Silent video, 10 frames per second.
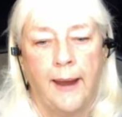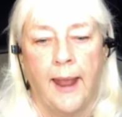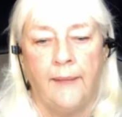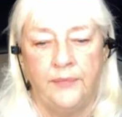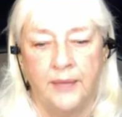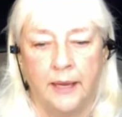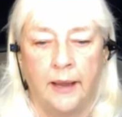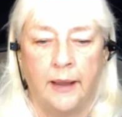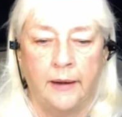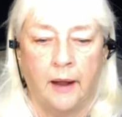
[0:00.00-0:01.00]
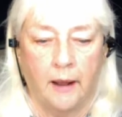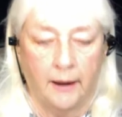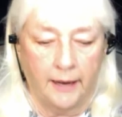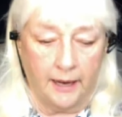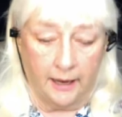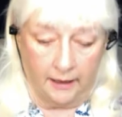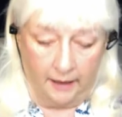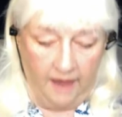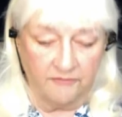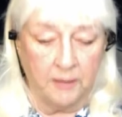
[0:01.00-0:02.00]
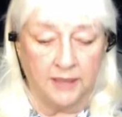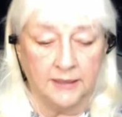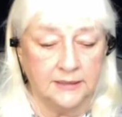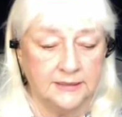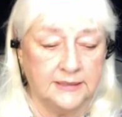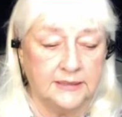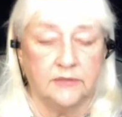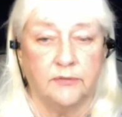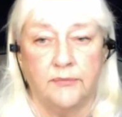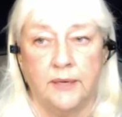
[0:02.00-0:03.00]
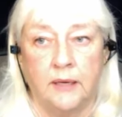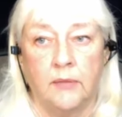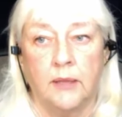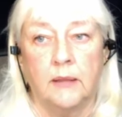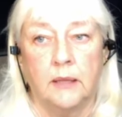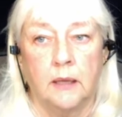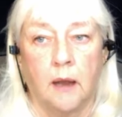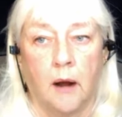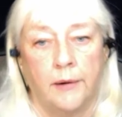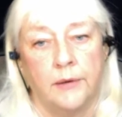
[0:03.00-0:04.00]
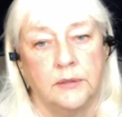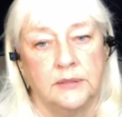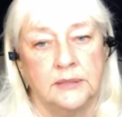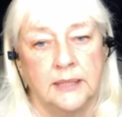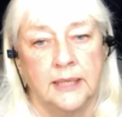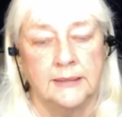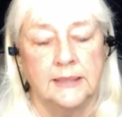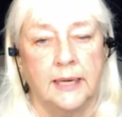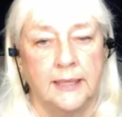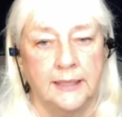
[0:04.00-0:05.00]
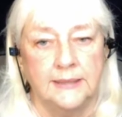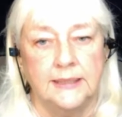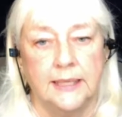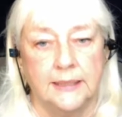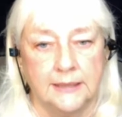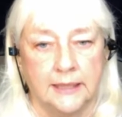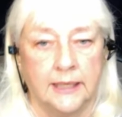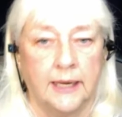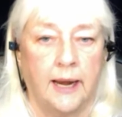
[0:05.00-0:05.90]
And then I have my list of, the articles and things that I need to get done.